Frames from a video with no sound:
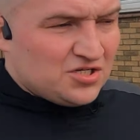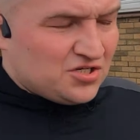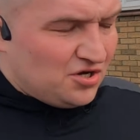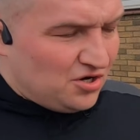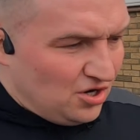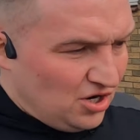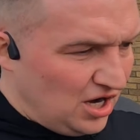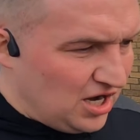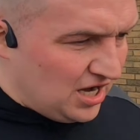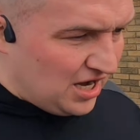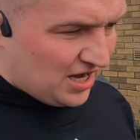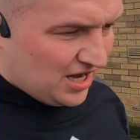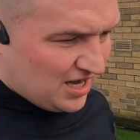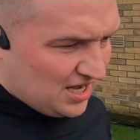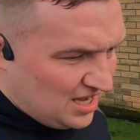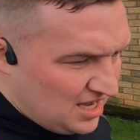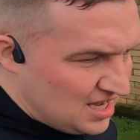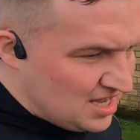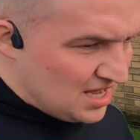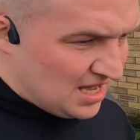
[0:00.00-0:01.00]
So
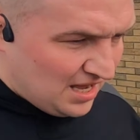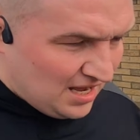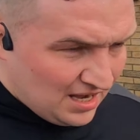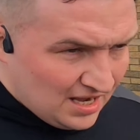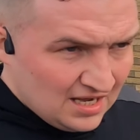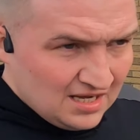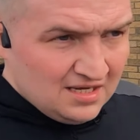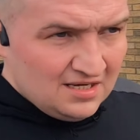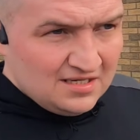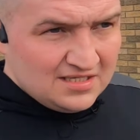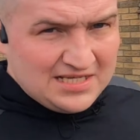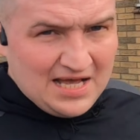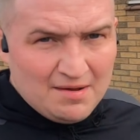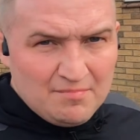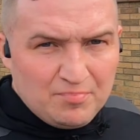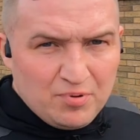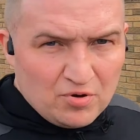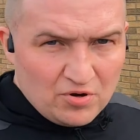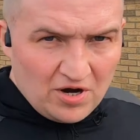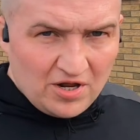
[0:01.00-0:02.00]

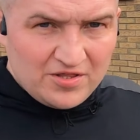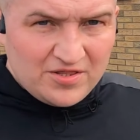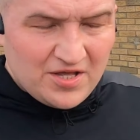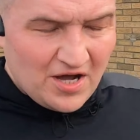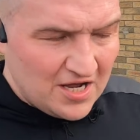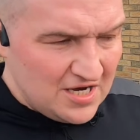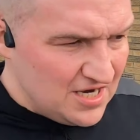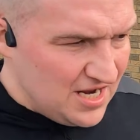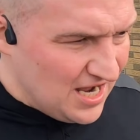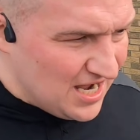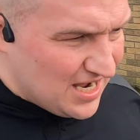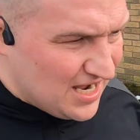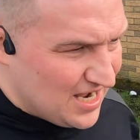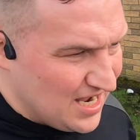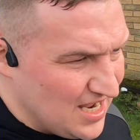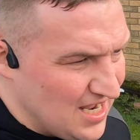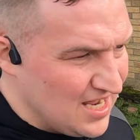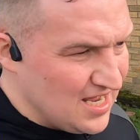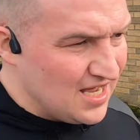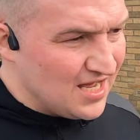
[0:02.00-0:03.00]
tempo run done.
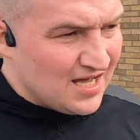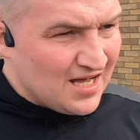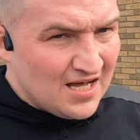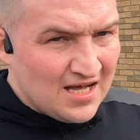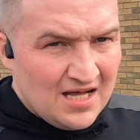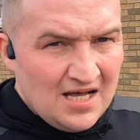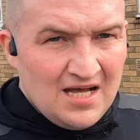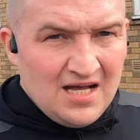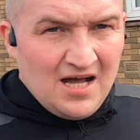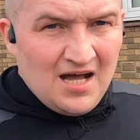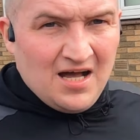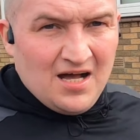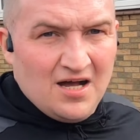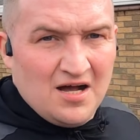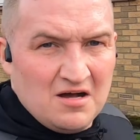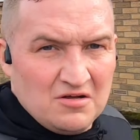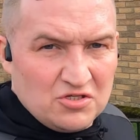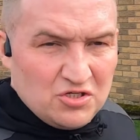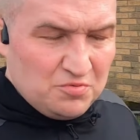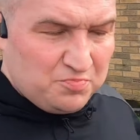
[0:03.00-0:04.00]

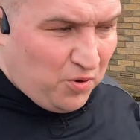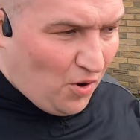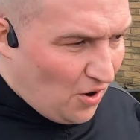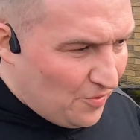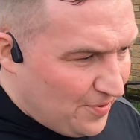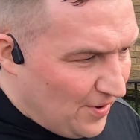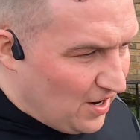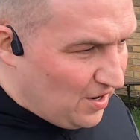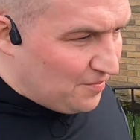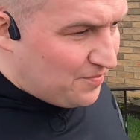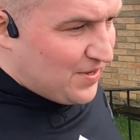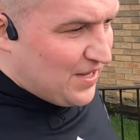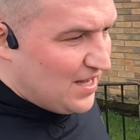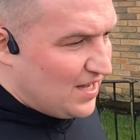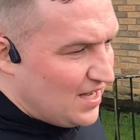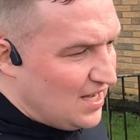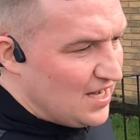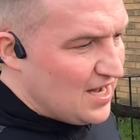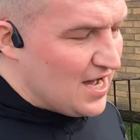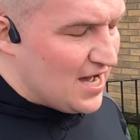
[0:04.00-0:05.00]
I'll just pop it up
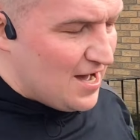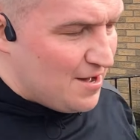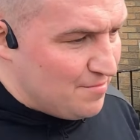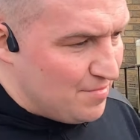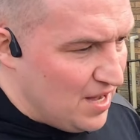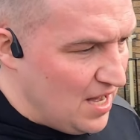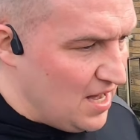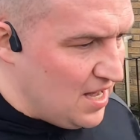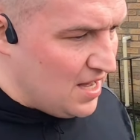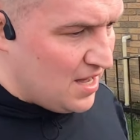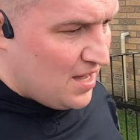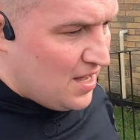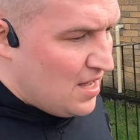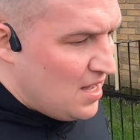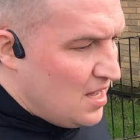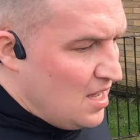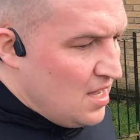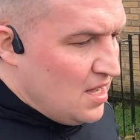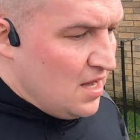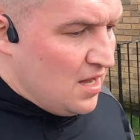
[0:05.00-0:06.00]
here. Um,
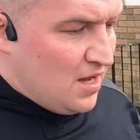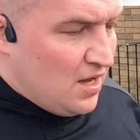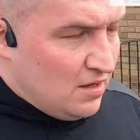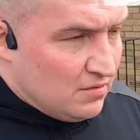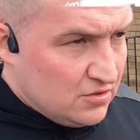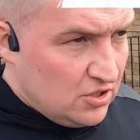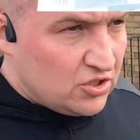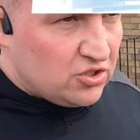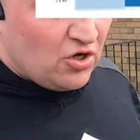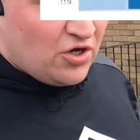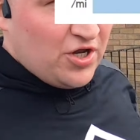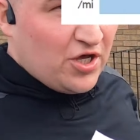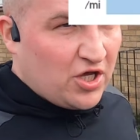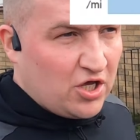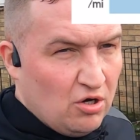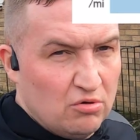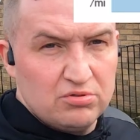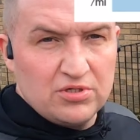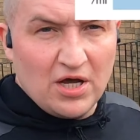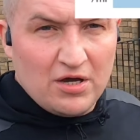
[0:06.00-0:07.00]
just on the
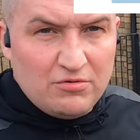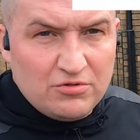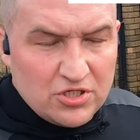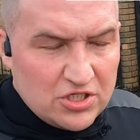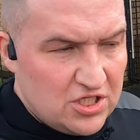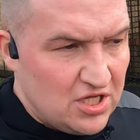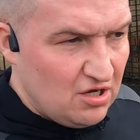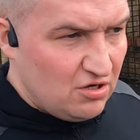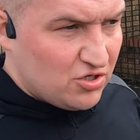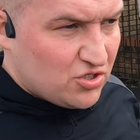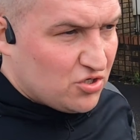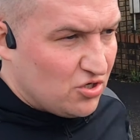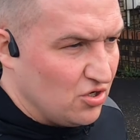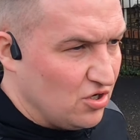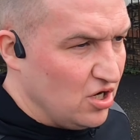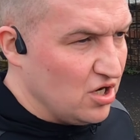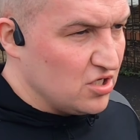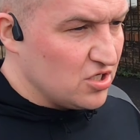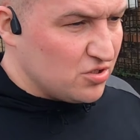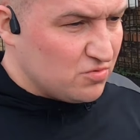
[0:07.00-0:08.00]
cool down just now,
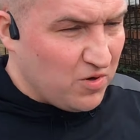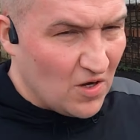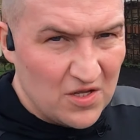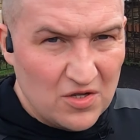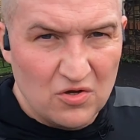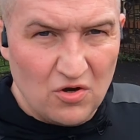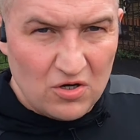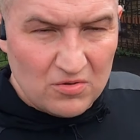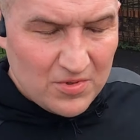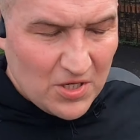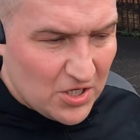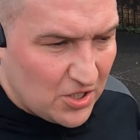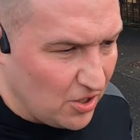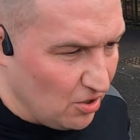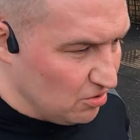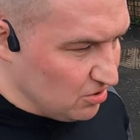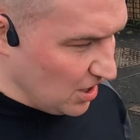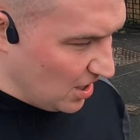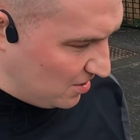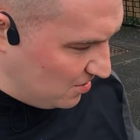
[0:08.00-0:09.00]
so just one kilometre
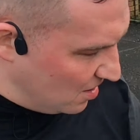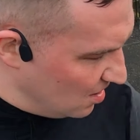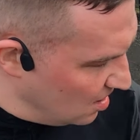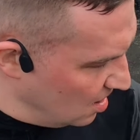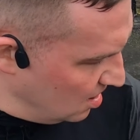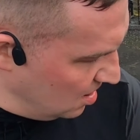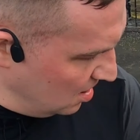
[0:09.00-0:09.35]
cool down.